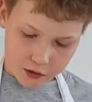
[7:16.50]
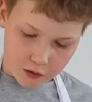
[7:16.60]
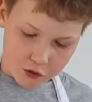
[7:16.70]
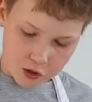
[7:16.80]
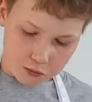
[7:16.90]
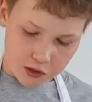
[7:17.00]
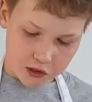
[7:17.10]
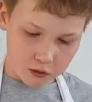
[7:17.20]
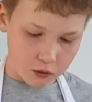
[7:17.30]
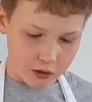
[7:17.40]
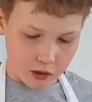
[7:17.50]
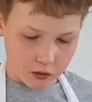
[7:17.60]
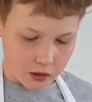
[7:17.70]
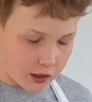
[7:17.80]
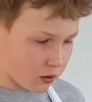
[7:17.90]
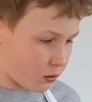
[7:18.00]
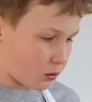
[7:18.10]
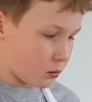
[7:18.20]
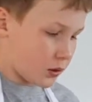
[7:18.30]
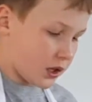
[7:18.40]
So I've just pressed it all down now.
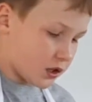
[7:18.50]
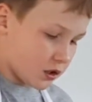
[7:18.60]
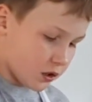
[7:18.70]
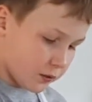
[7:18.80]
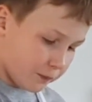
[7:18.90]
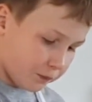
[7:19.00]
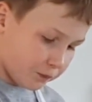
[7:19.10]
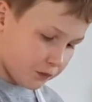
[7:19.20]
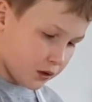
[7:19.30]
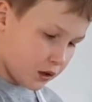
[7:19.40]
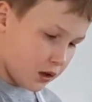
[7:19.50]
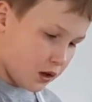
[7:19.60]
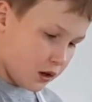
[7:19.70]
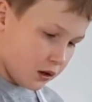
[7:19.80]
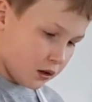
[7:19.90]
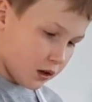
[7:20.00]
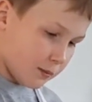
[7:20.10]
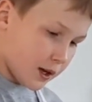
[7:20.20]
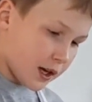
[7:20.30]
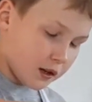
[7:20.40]
What we need to do,
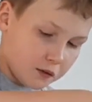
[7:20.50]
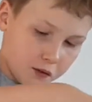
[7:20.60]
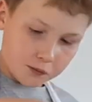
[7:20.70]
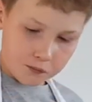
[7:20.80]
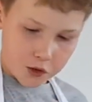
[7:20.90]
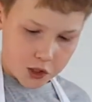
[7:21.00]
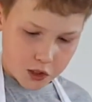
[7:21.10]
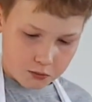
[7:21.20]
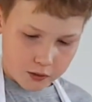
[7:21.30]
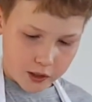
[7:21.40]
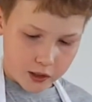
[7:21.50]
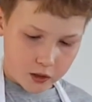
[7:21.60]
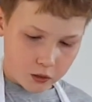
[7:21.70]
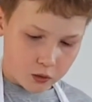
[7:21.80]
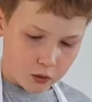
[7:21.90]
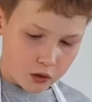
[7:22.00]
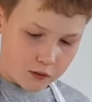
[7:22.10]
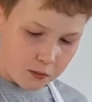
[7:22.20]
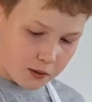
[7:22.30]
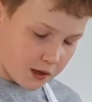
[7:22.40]
grab a handful and just sprinkle it all
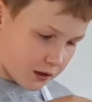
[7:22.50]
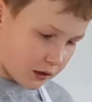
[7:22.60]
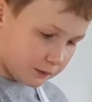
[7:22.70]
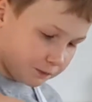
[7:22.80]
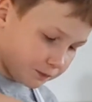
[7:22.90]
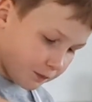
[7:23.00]
over the pizza.